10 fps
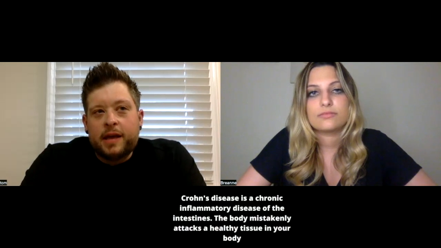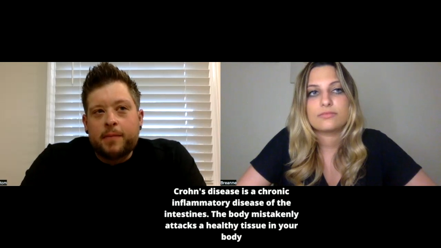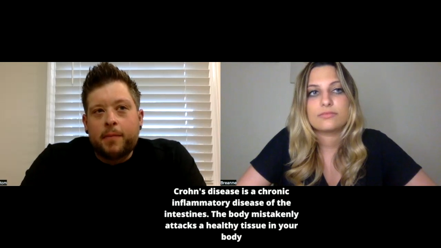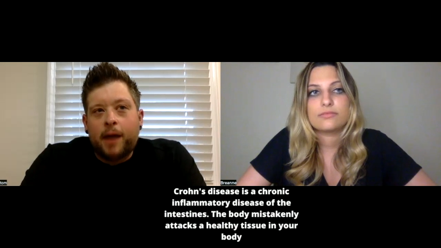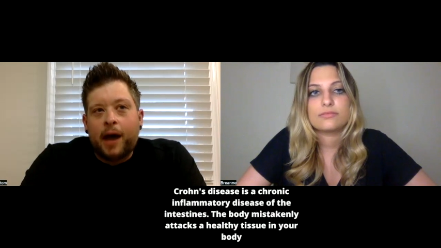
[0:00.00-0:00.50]

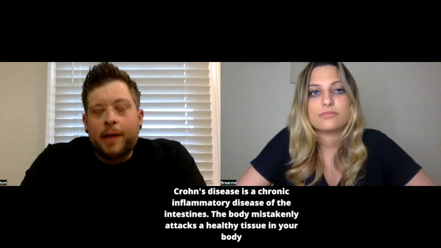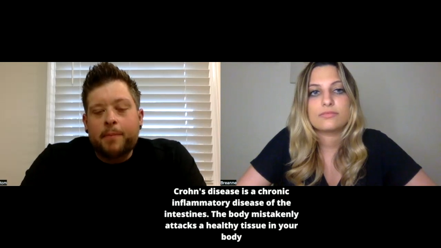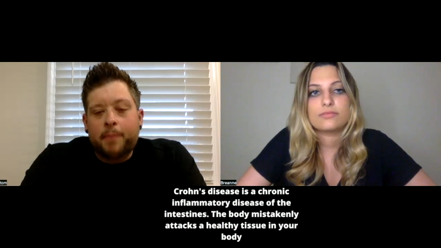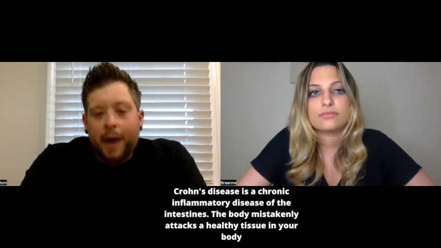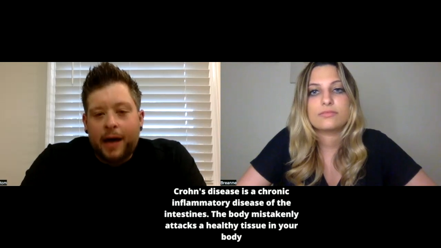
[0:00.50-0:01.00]
Speaker 1: my
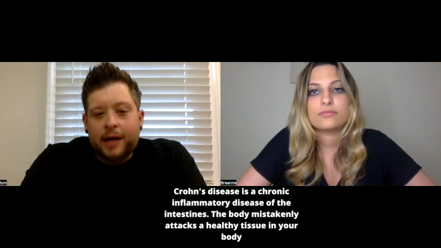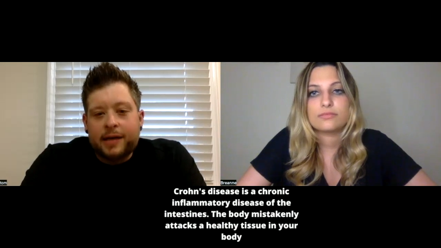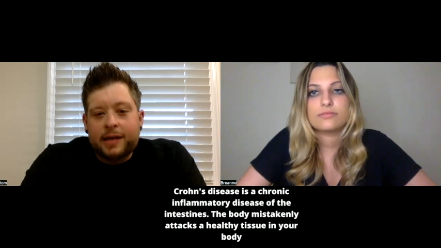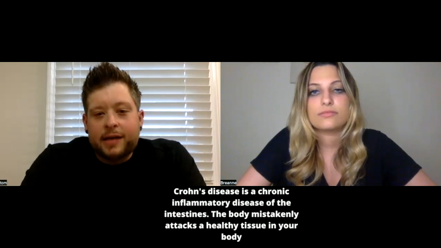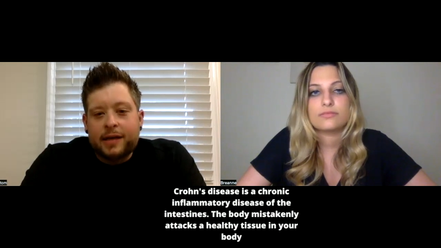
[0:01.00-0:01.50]

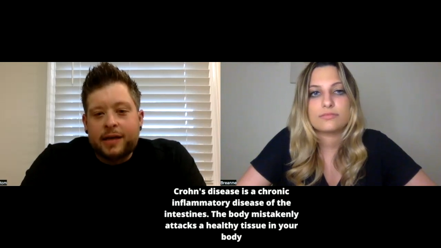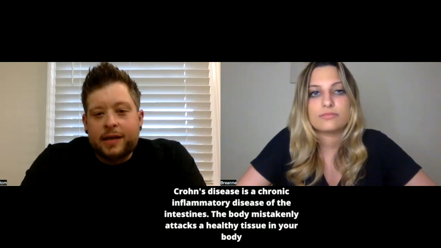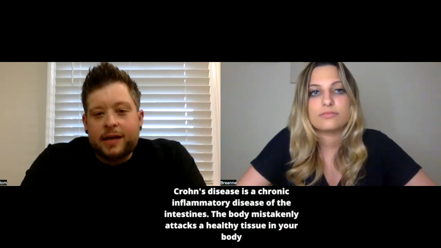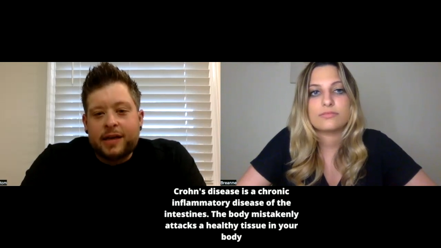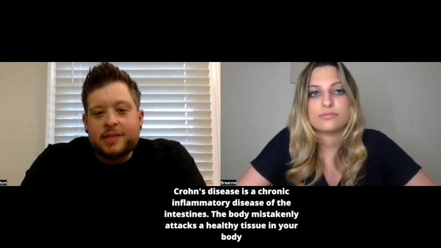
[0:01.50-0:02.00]
body
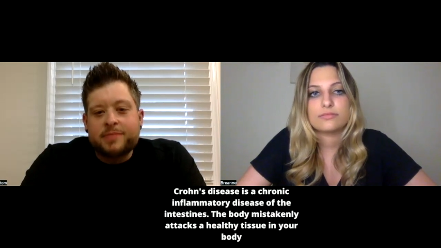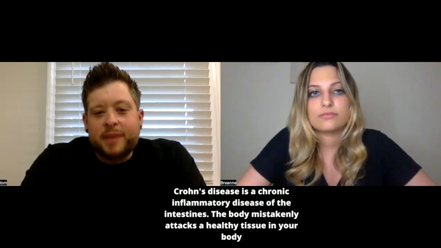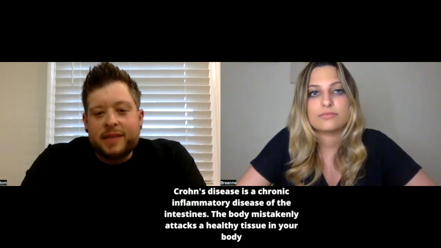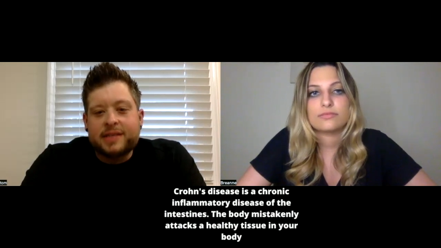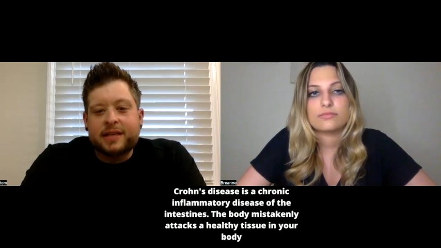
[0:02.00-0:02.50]
is
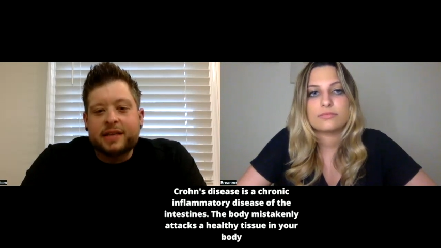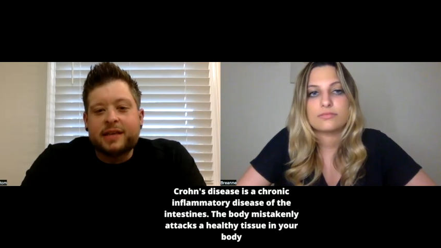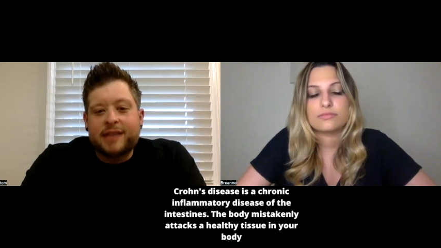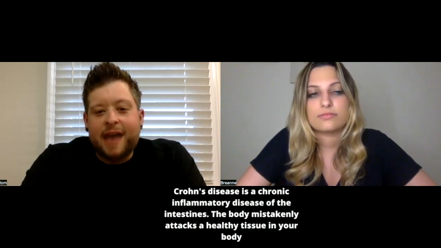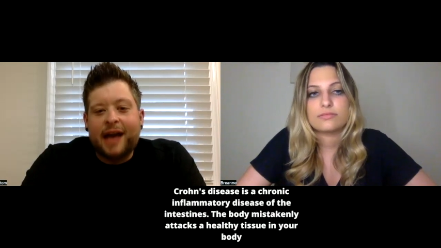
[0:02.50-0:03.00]
basically
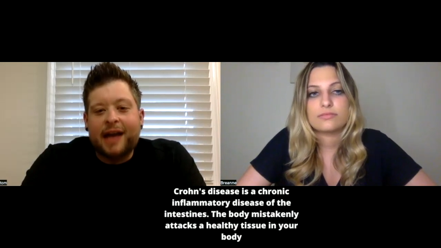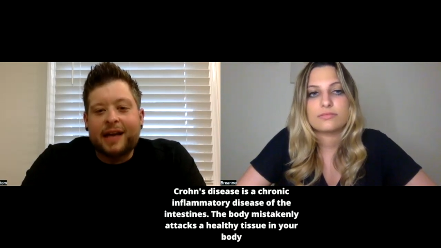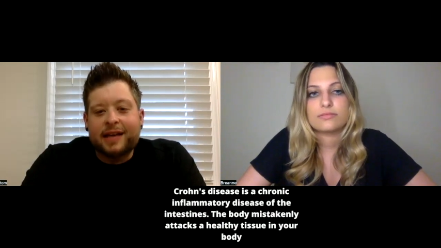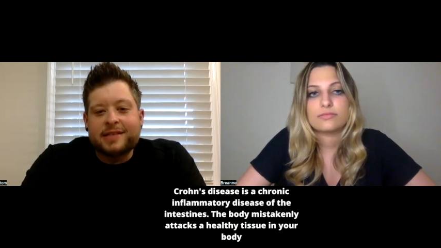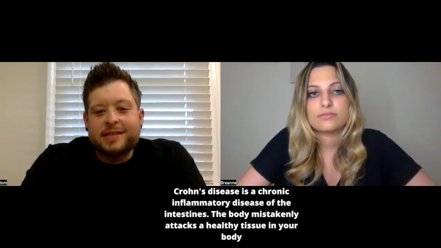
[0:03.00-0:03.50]
attacking
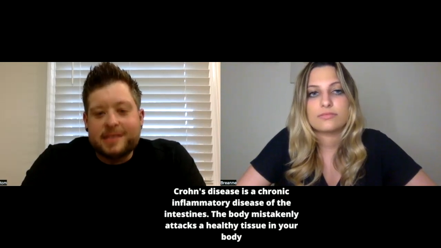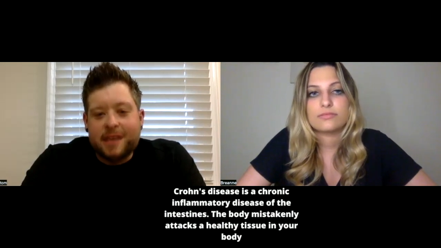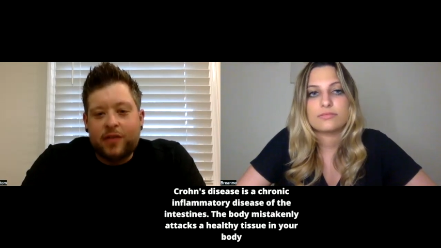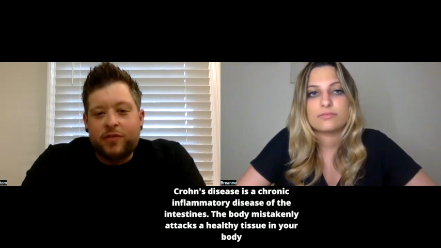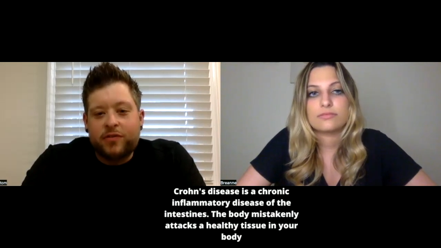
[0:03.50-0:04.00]

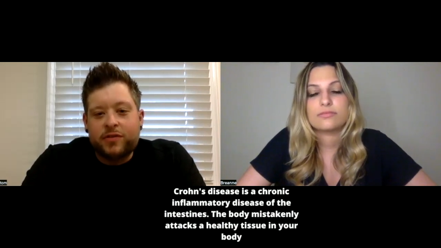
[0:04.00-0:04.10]
itself.